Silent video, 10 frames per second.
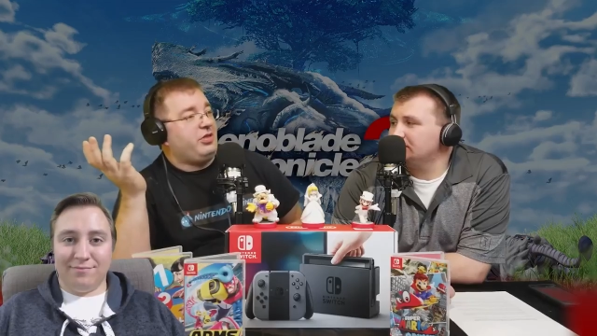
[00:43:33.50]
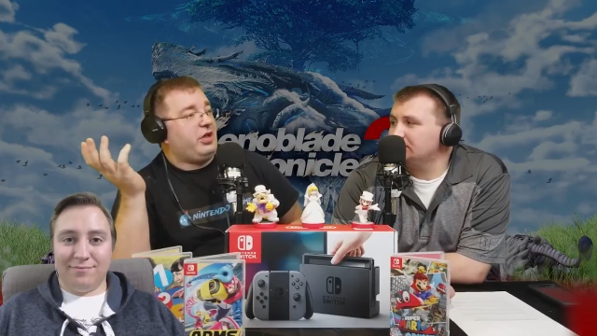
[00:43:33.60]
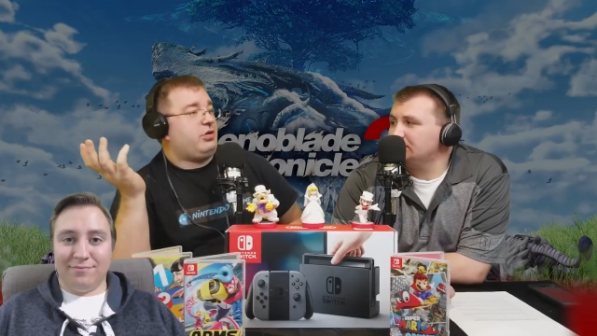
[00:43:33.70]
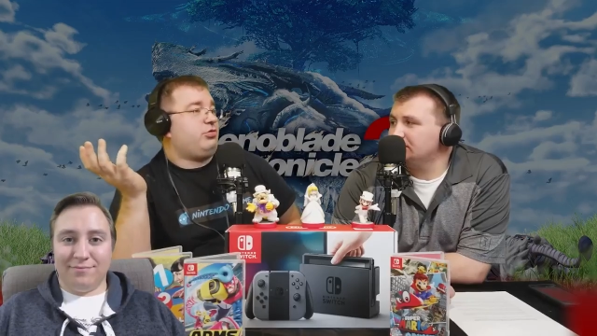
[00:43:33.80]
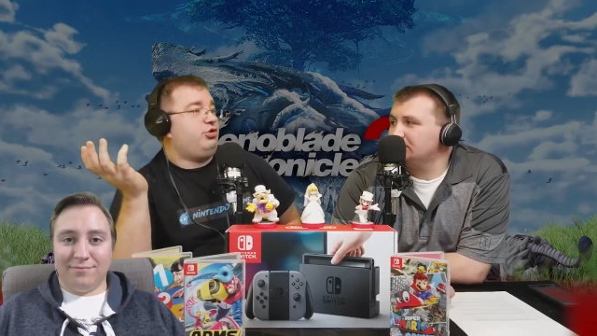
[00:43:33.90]
Speaker 1: be
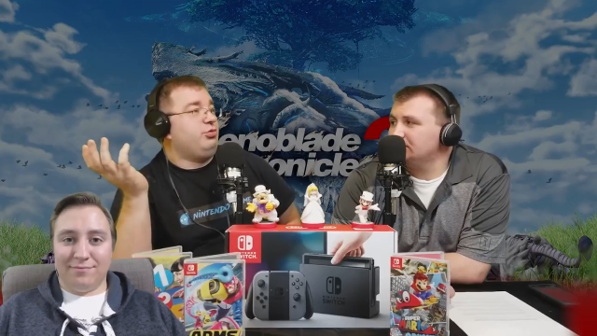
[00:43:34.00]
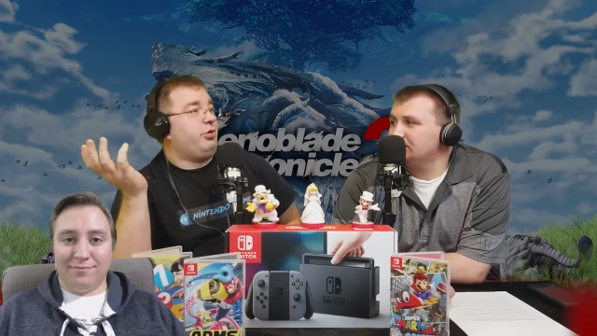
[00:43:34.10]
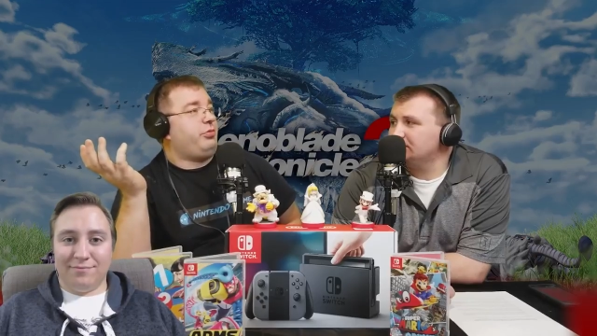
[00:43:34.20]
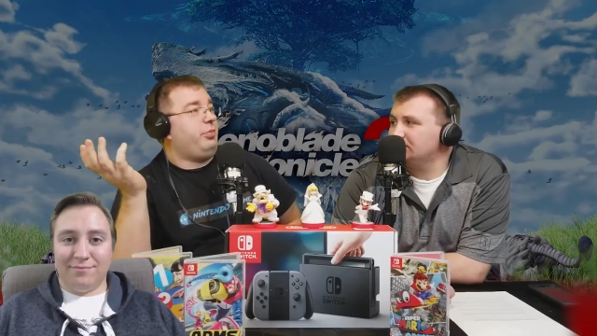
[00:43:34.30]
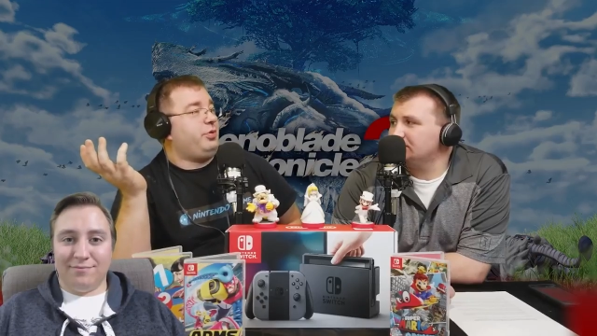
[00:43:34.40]
like 2 or
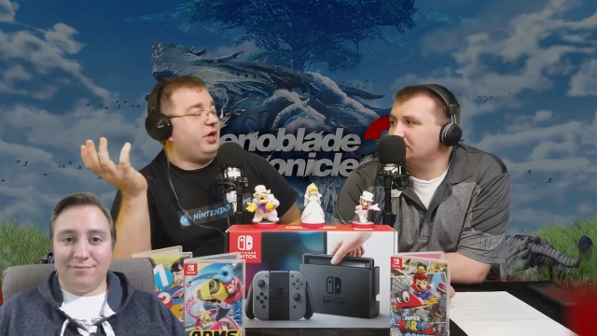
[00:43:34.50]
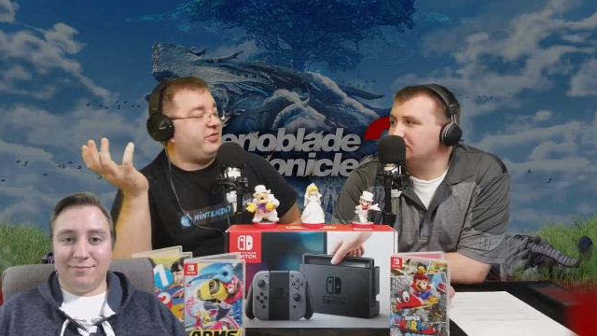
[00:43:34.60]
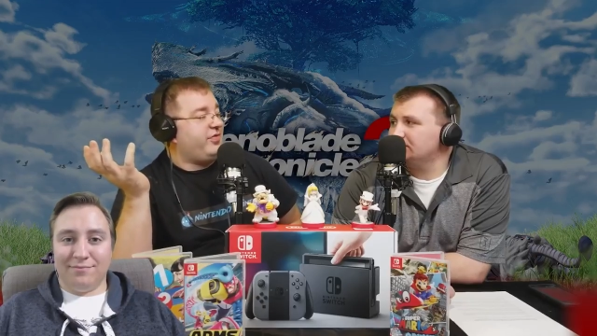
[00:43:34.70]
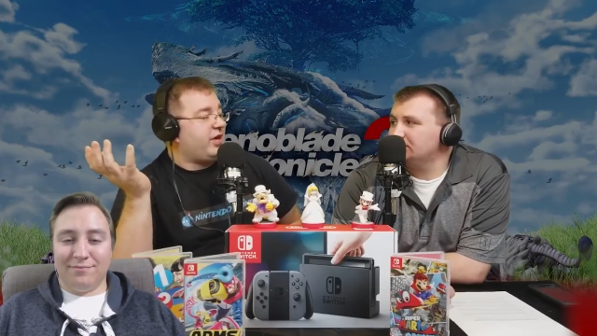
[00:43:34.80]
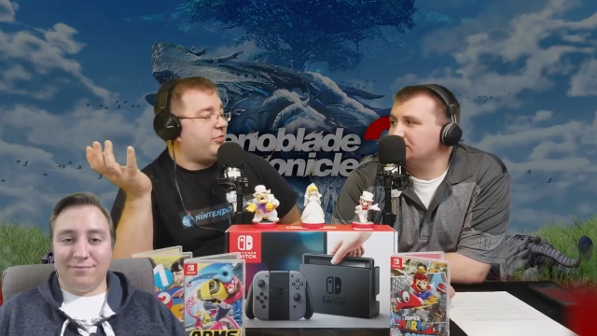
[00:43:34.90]
3 plugs
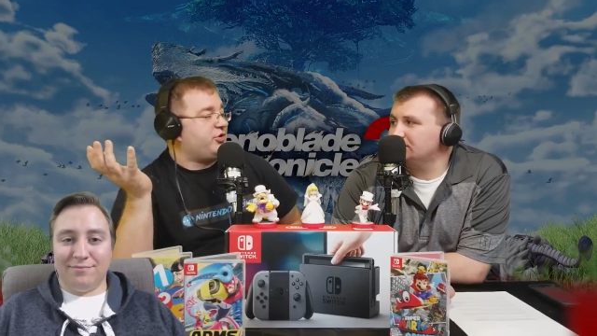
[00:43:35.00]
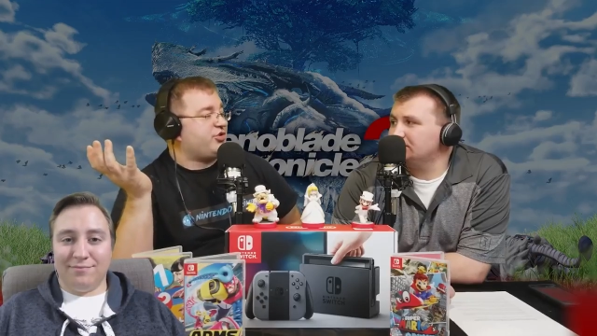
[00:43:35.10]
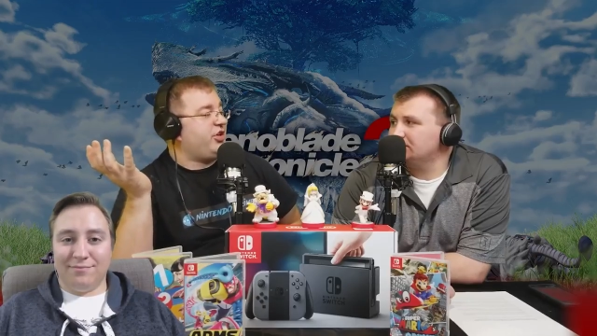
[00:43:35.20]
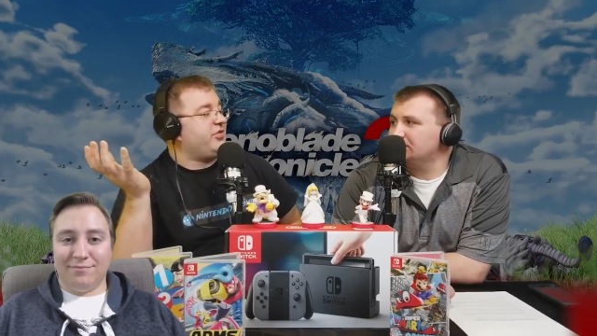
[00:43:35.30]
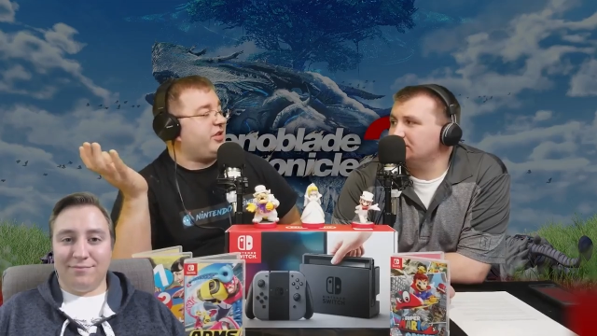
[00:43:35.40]
of that
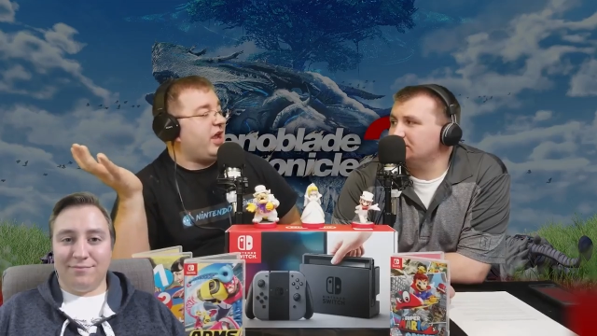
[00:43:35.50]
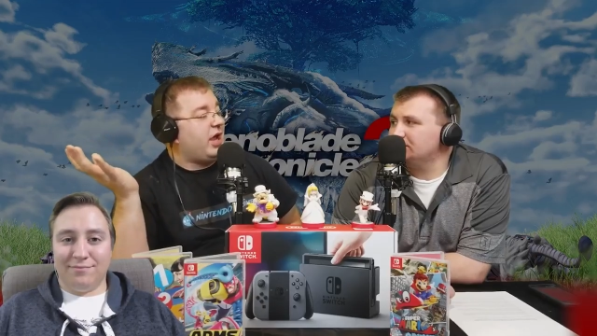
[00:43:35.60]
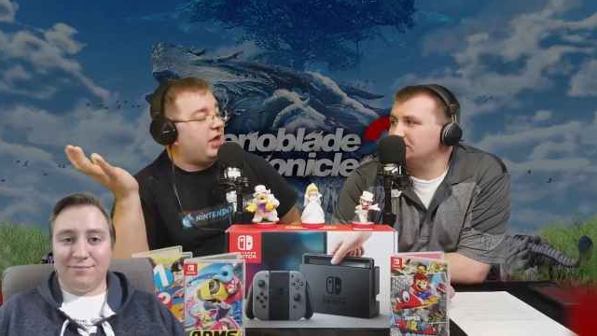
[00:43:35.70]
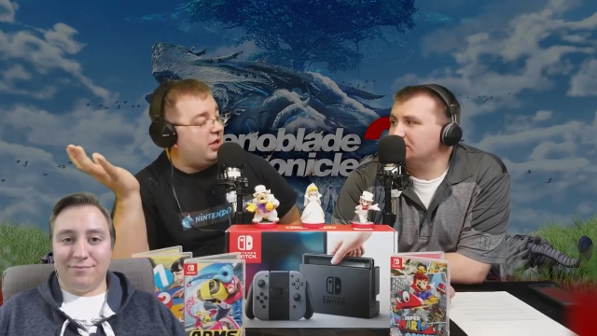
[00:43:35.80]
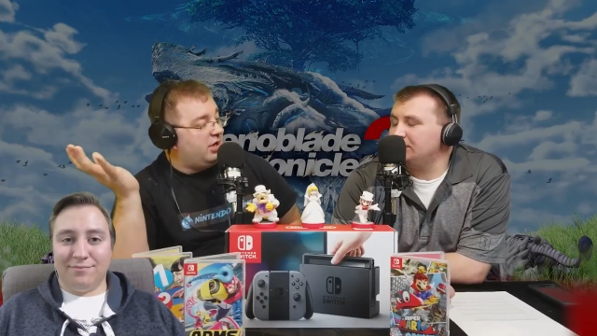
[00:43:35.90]
commercial a
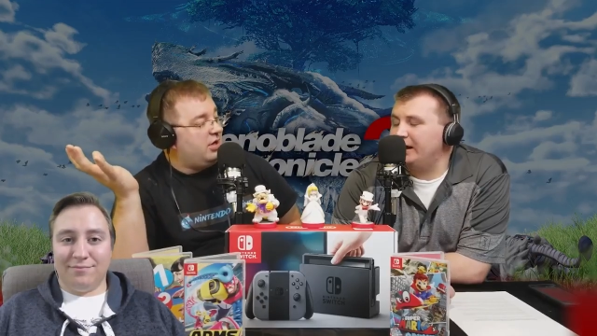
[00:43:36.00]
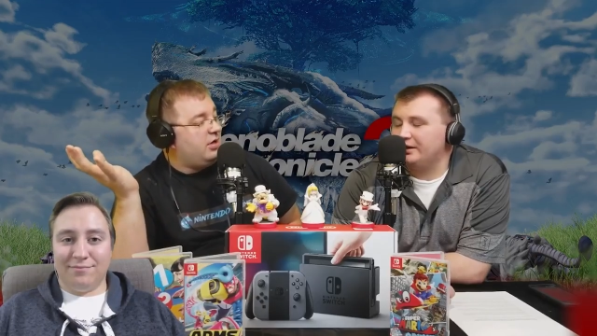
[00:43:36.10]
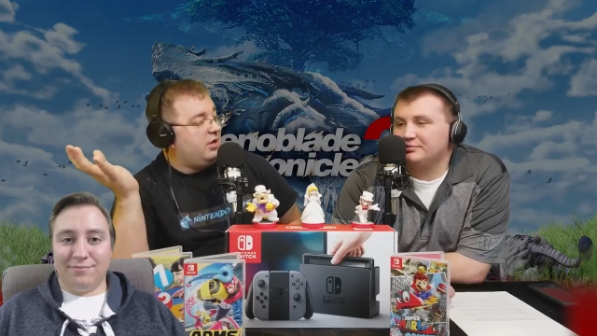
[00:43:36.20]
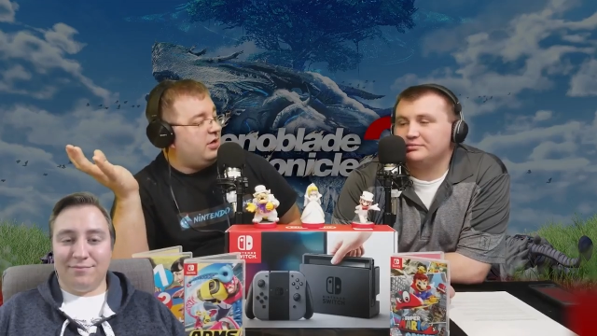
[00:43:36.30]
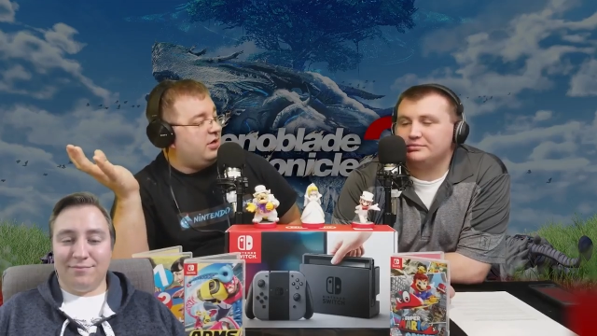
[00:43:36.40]
day. Yeah.